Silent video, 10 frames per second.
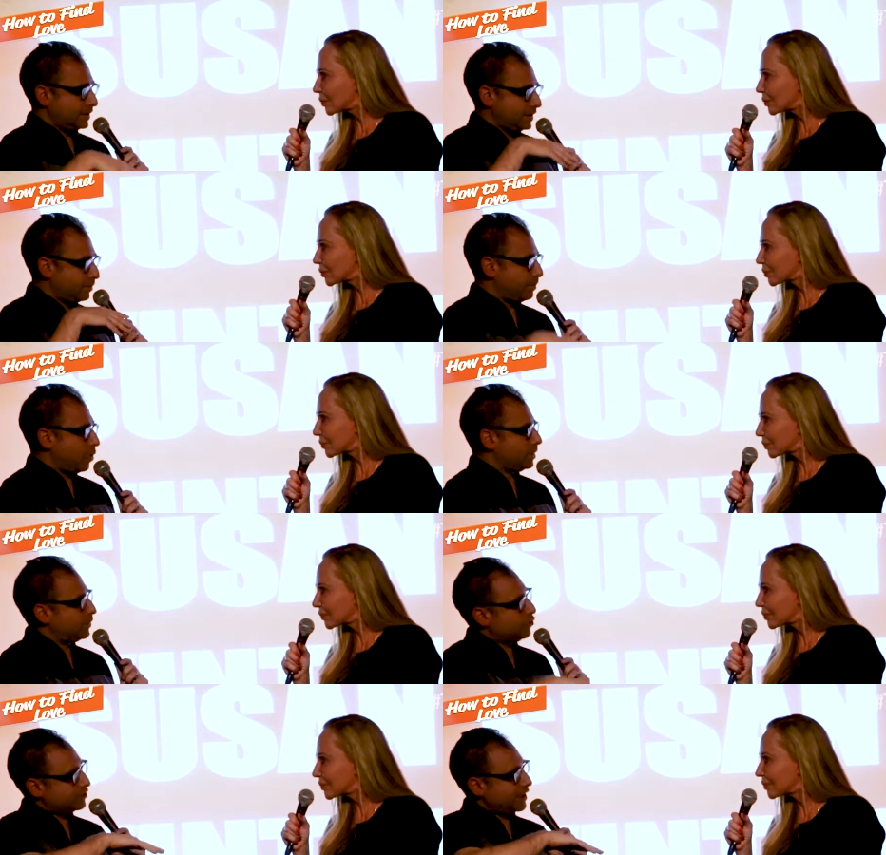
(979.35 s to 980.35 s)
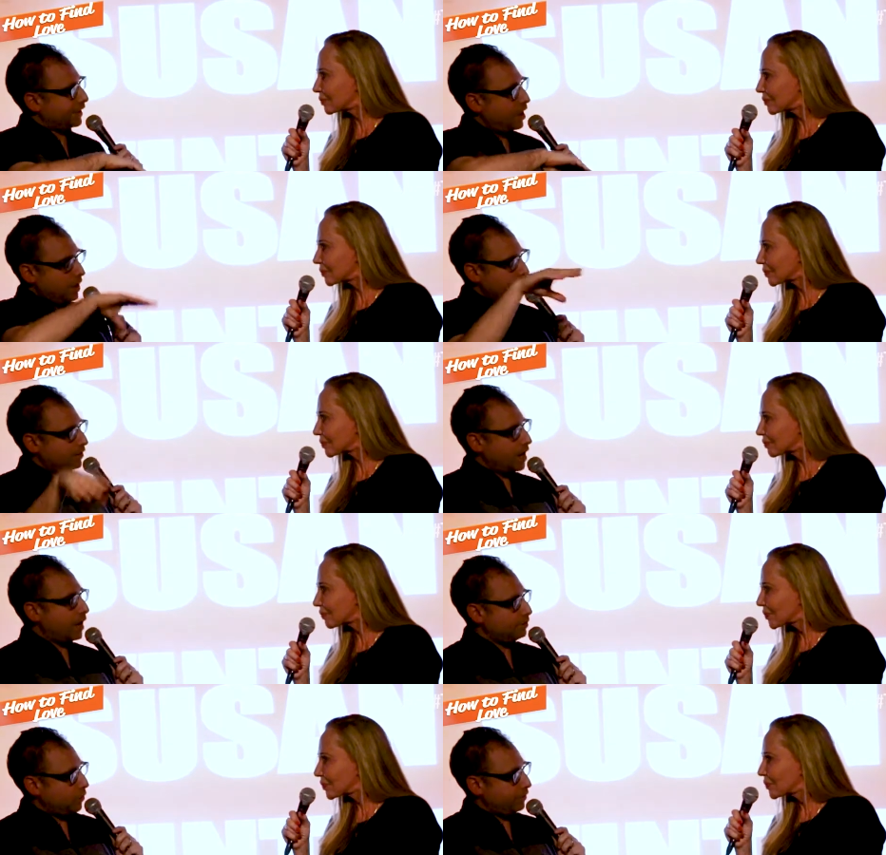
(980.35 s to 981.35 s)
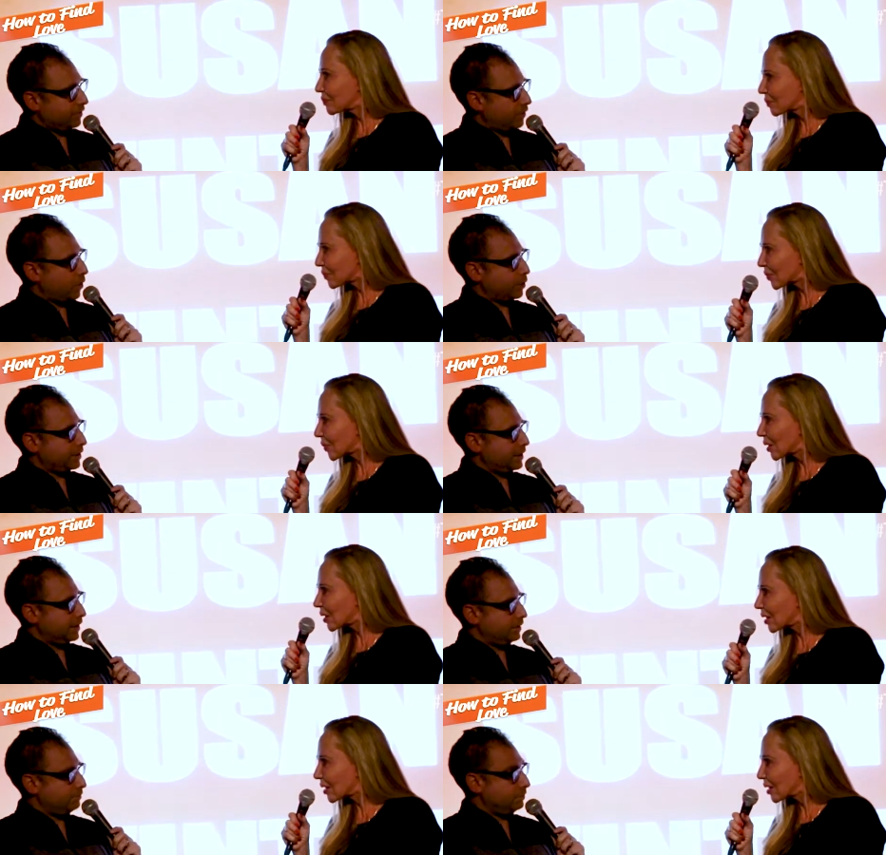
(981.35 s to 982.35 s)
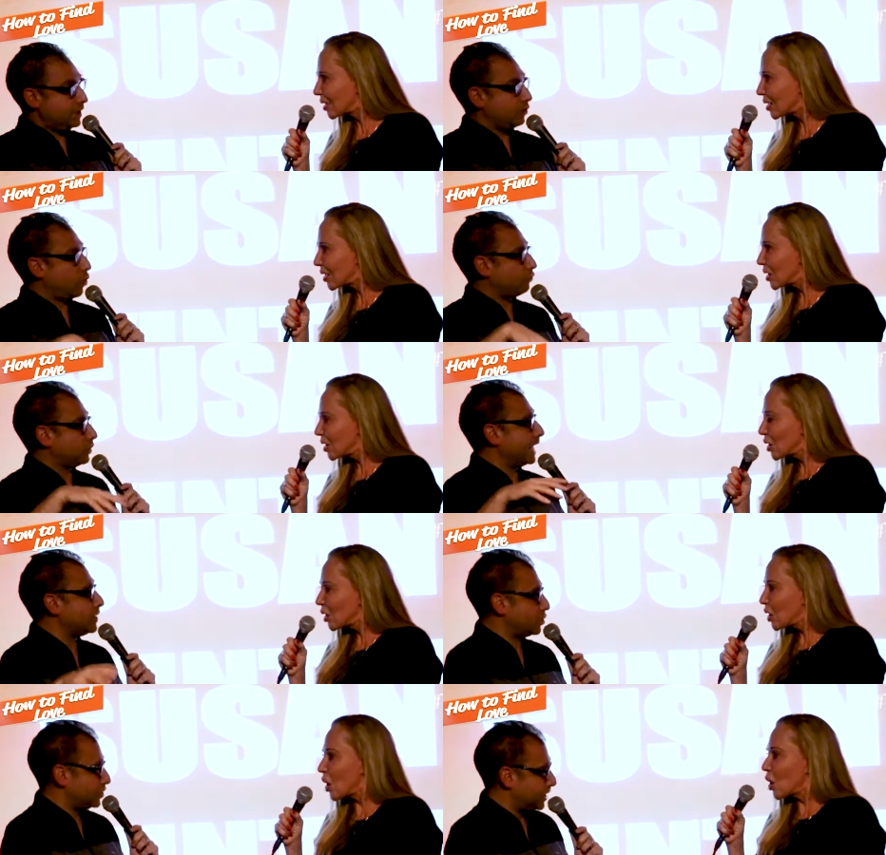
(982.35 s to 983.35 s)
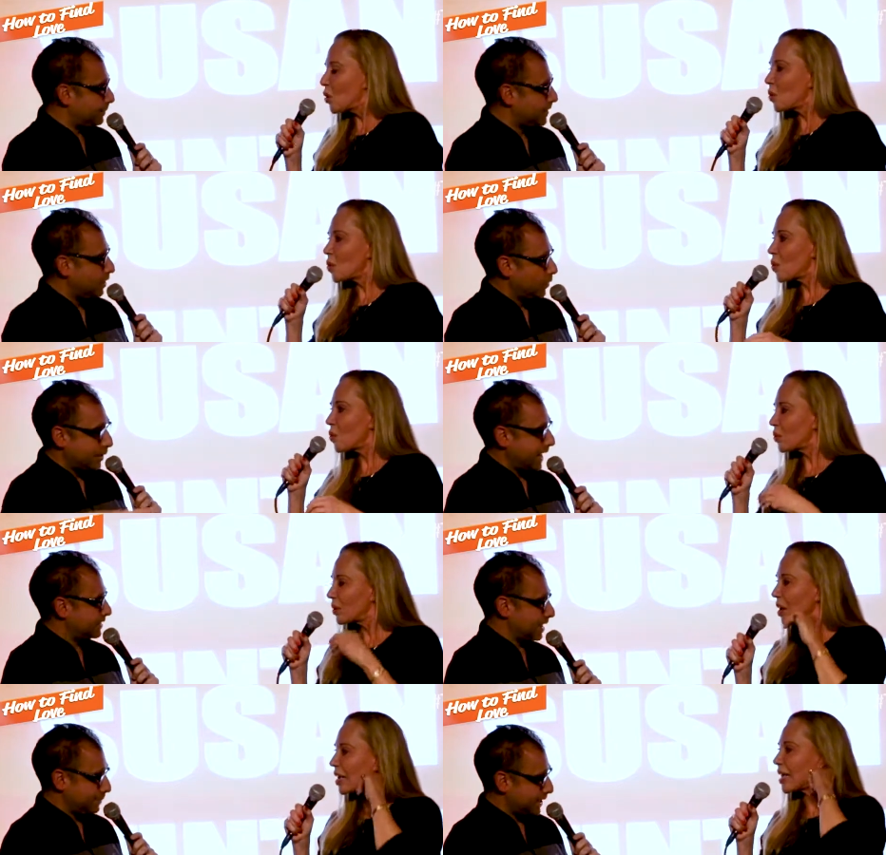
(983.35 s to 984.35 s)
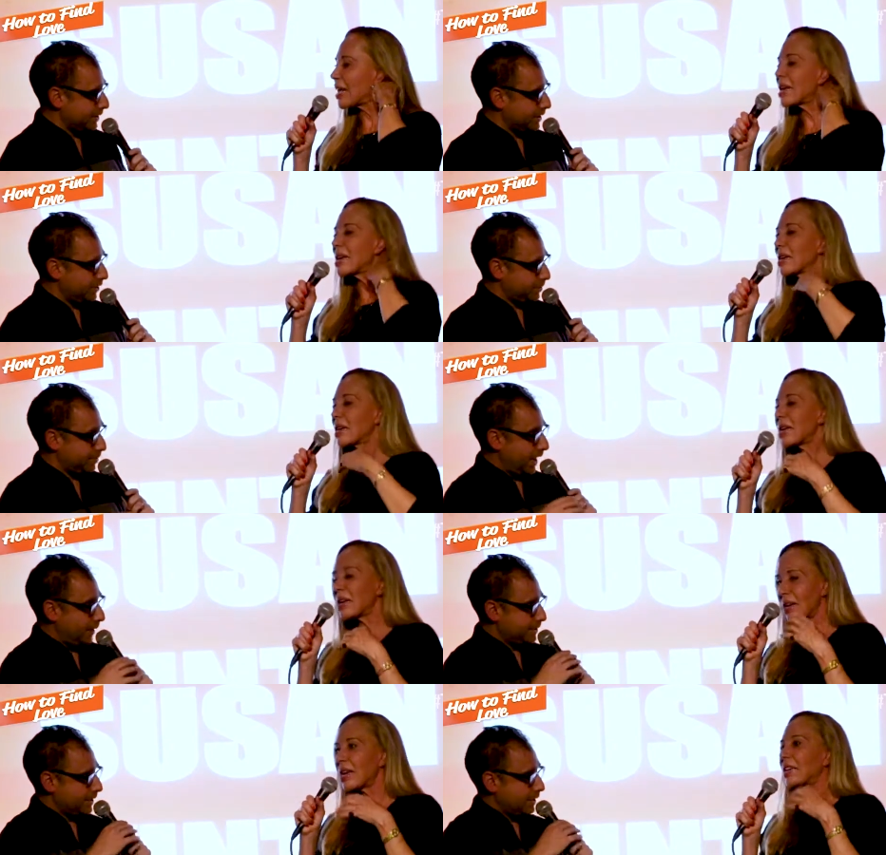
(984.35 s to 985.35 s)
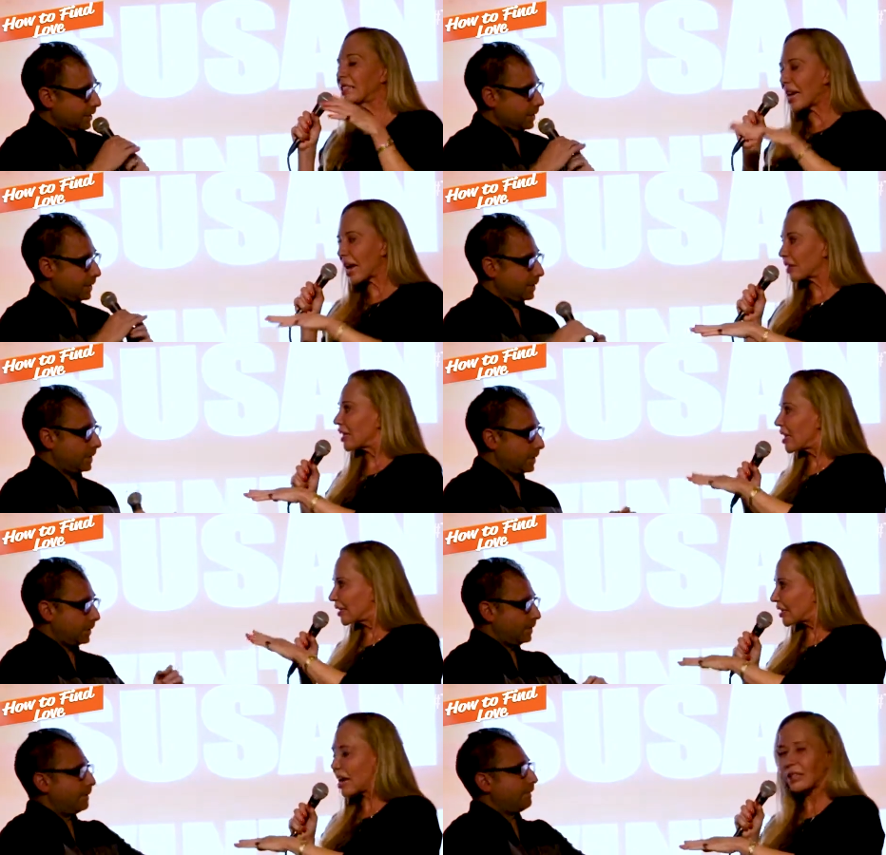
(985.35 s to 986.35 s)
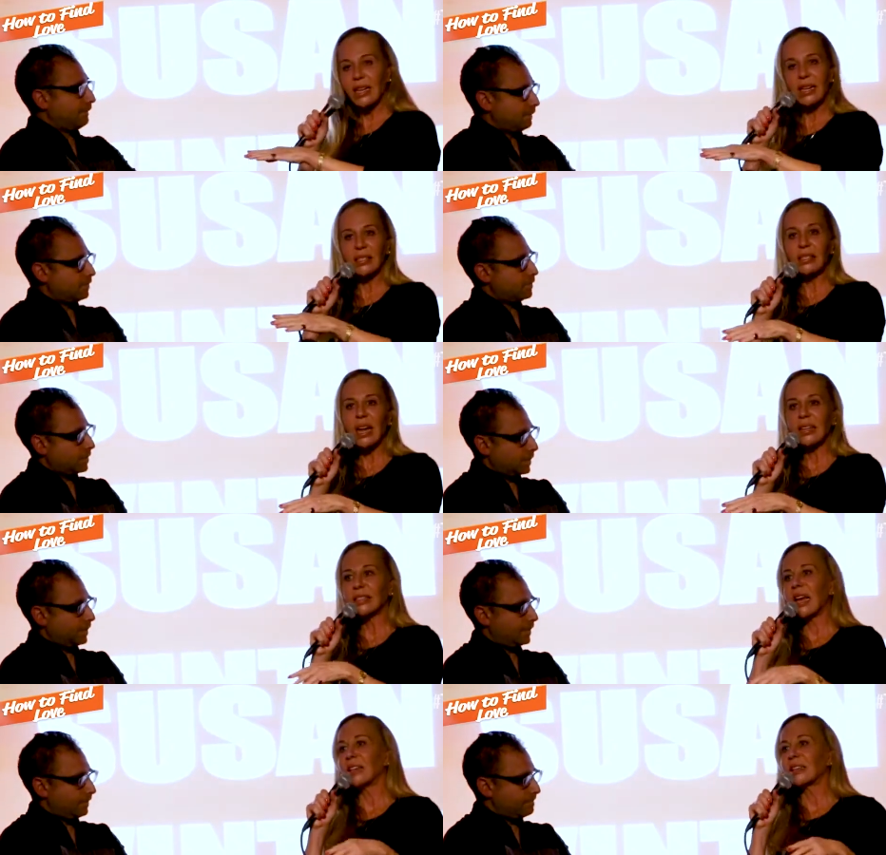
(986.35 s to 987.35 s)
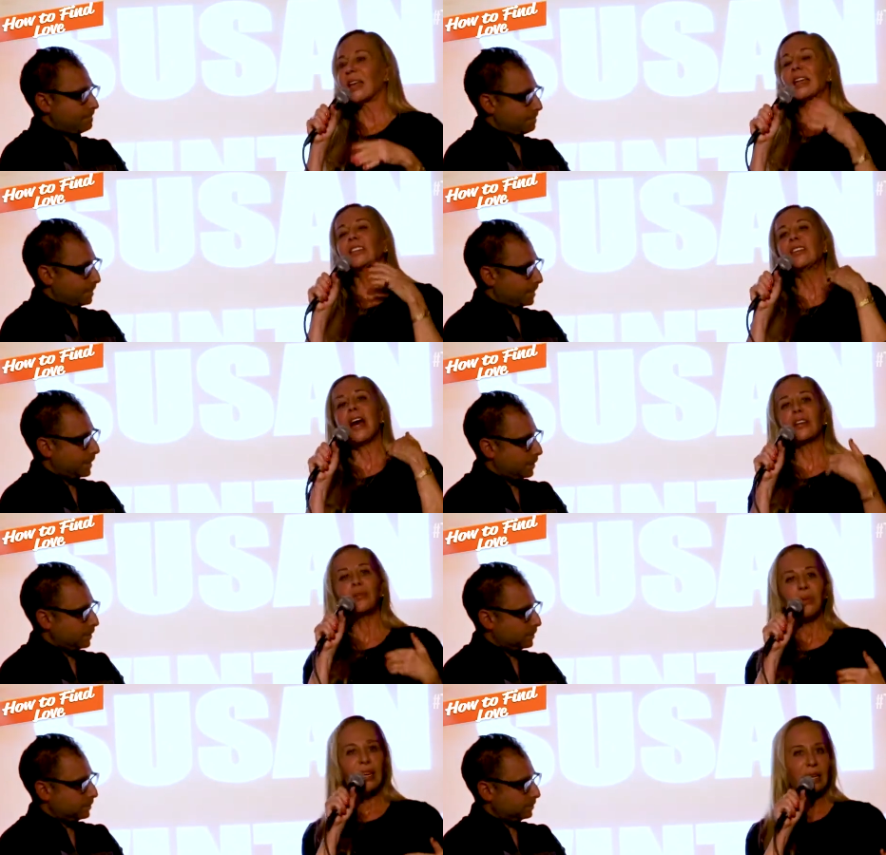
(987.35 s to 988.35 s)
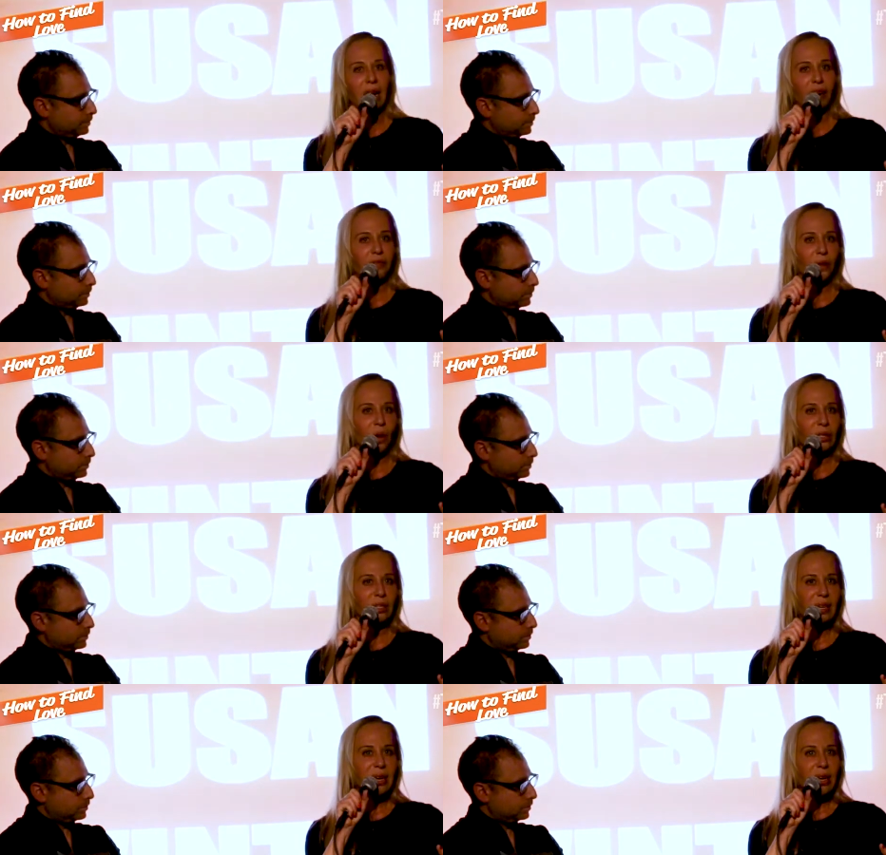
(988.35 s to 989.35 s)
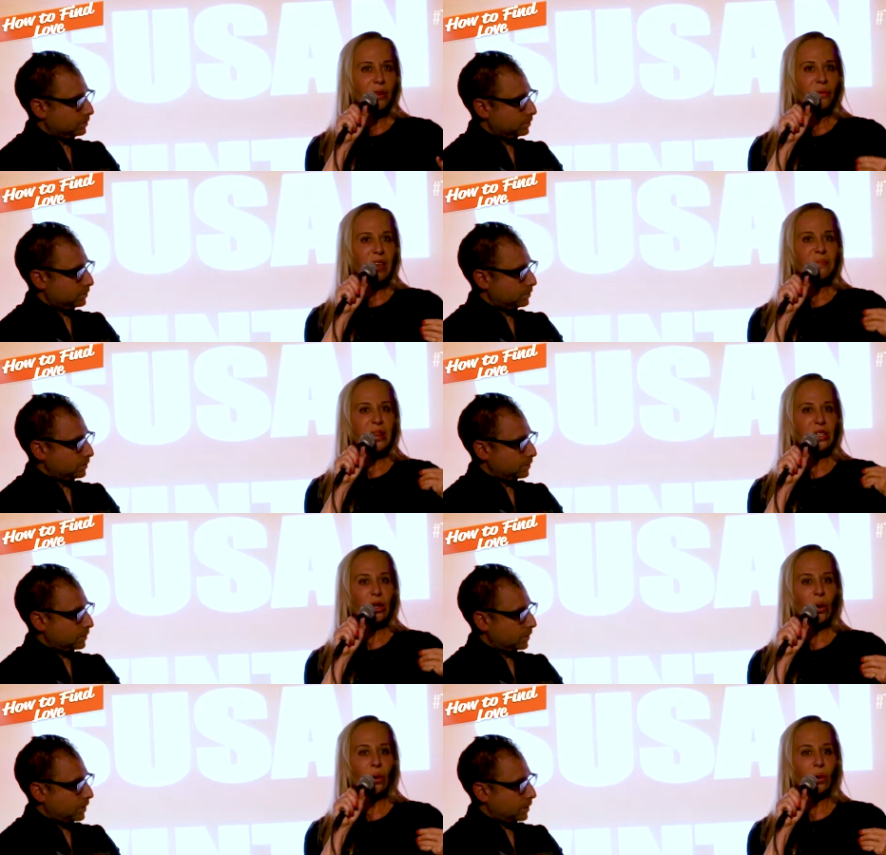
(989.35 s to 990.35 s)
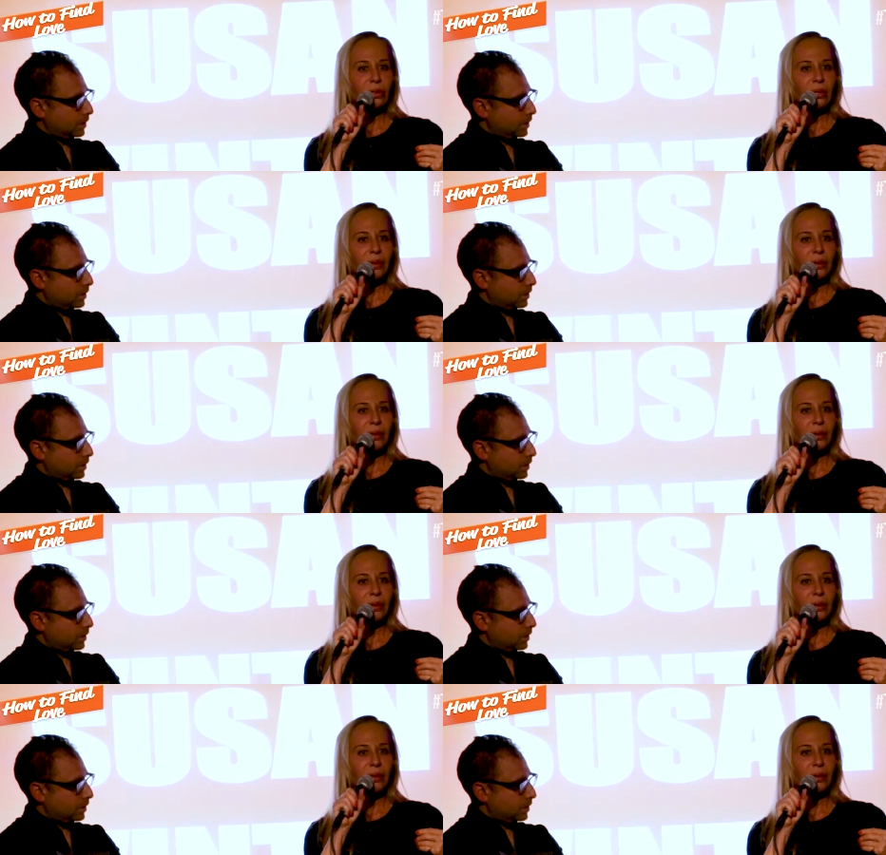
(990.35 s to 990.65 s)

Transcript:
Speaker 1: and they're promoted, but you're saying they're not moving forward in their own relationships with that same set of skills, perhaps.
Speaker 2: exactly, exactly, and it's not exactly. It's not completely our fault We've been told